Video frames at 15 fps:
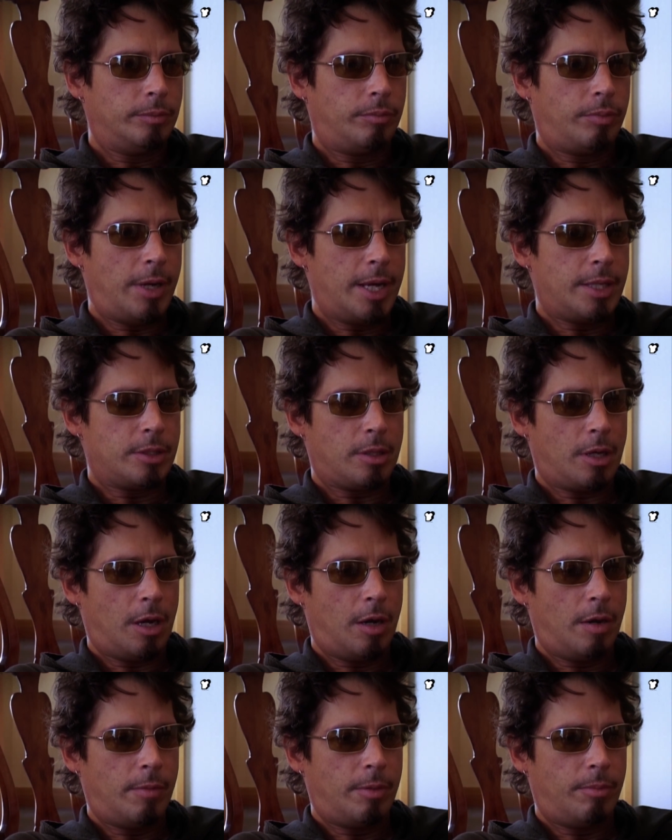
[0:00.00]
Brad and
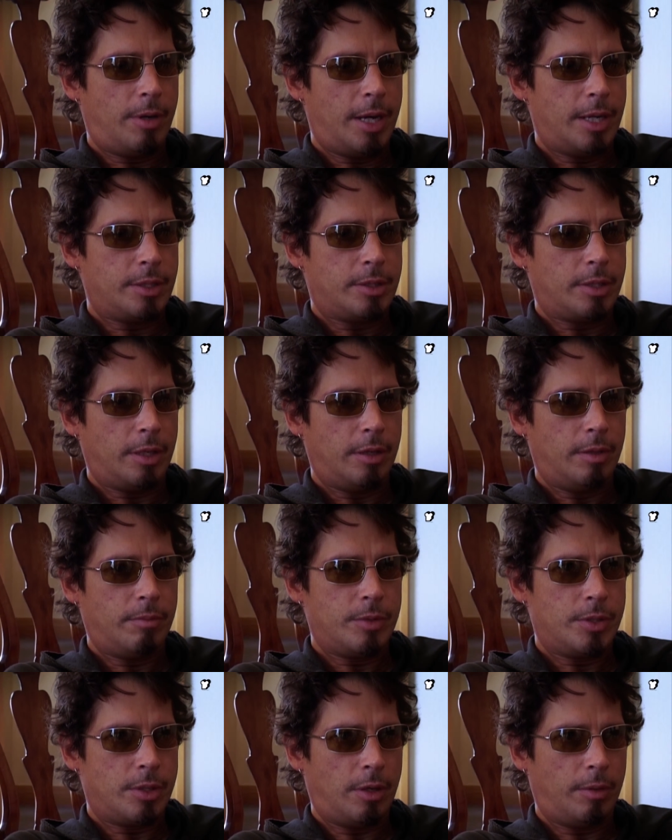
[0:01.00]
Tom or Brad and
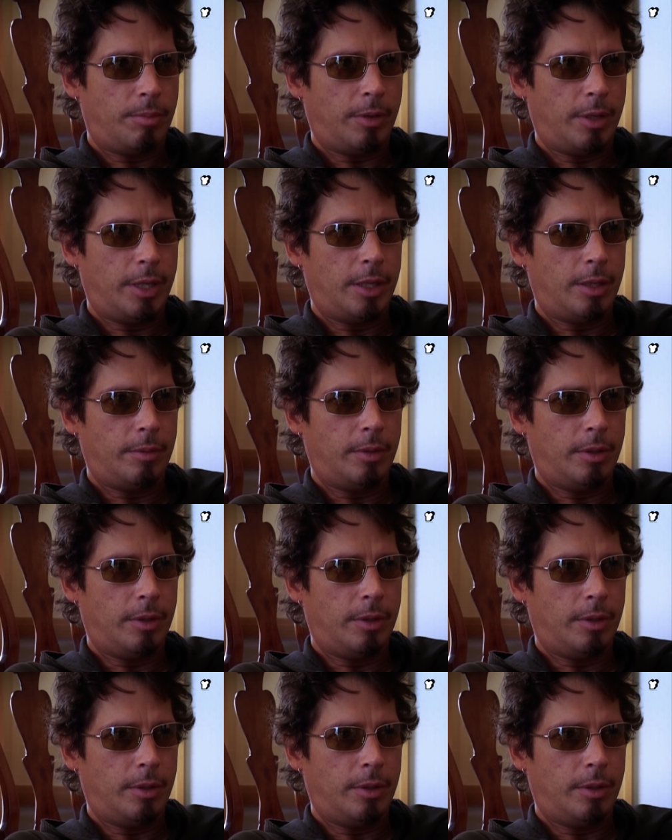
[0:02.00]
Tim start playing a,